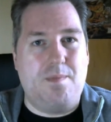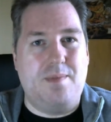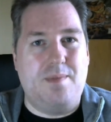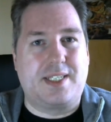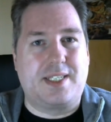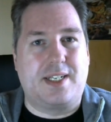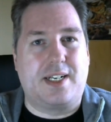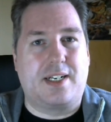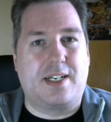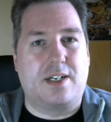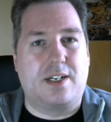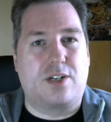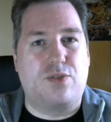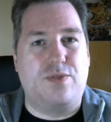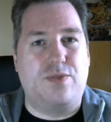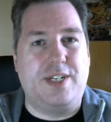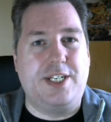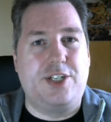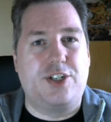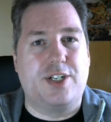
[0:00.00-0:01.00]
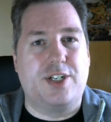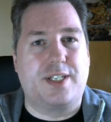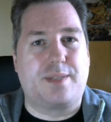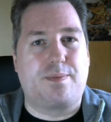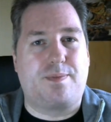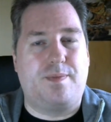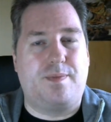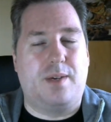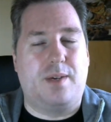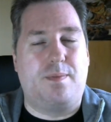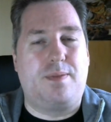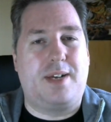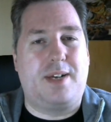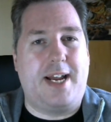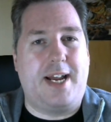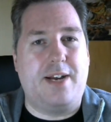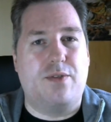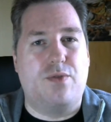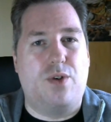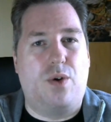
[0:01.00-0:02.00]
mystical creatures
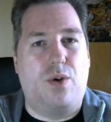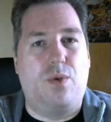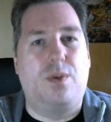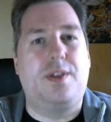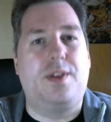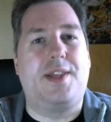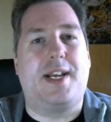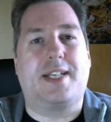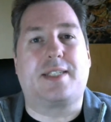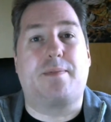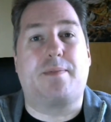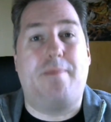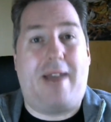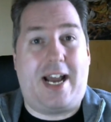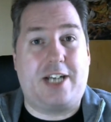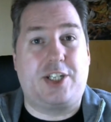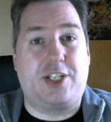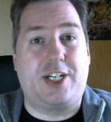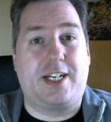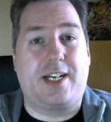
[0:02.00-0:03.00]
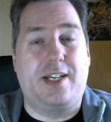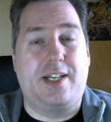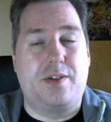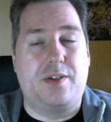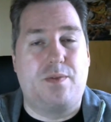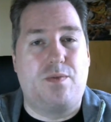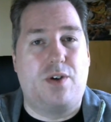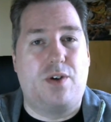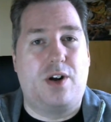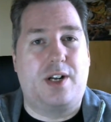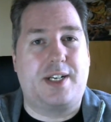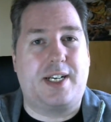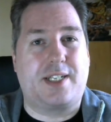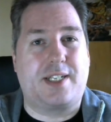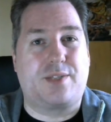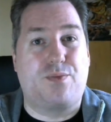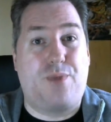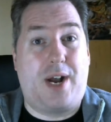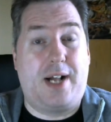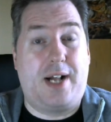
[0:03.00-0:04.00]
play a role. There's magic in the world
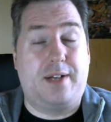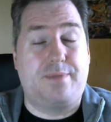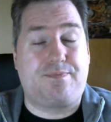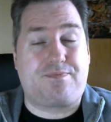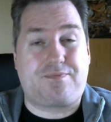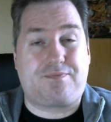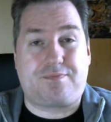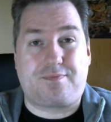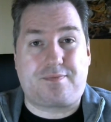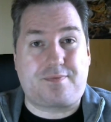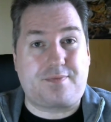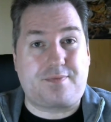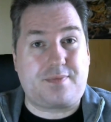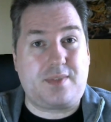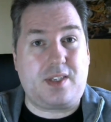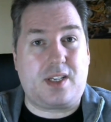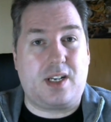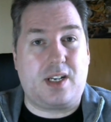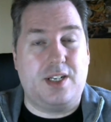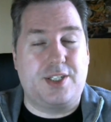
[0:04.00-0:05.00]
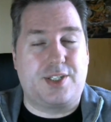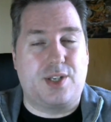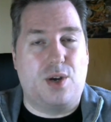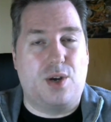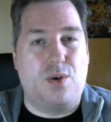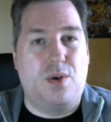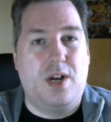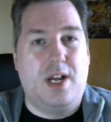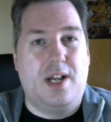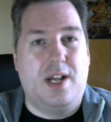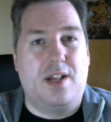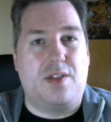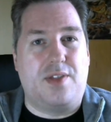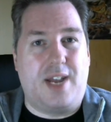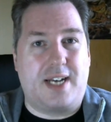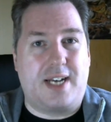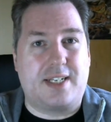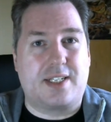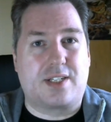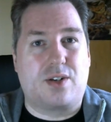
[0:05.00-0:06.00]
as well. So
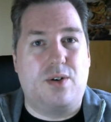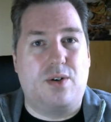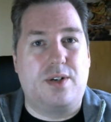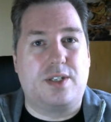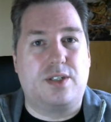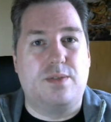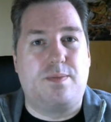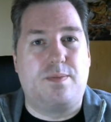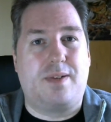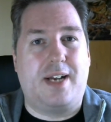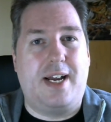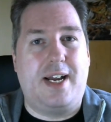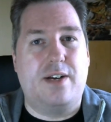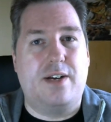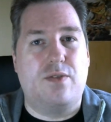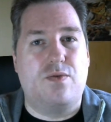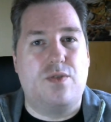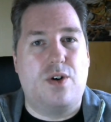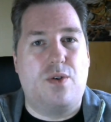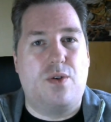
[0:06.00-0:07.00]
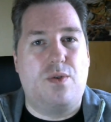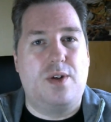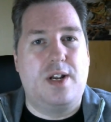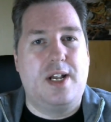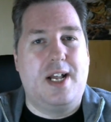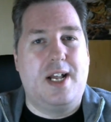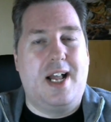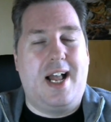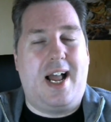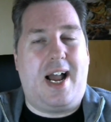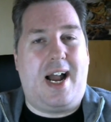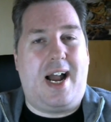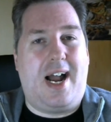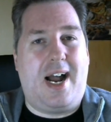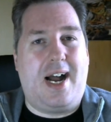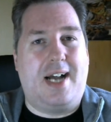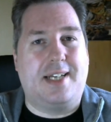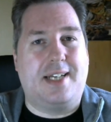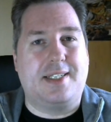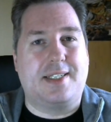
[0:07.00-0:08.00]
that is going to play a role.
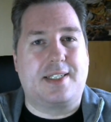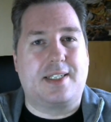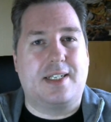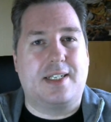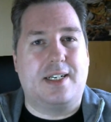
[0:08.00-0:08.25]
And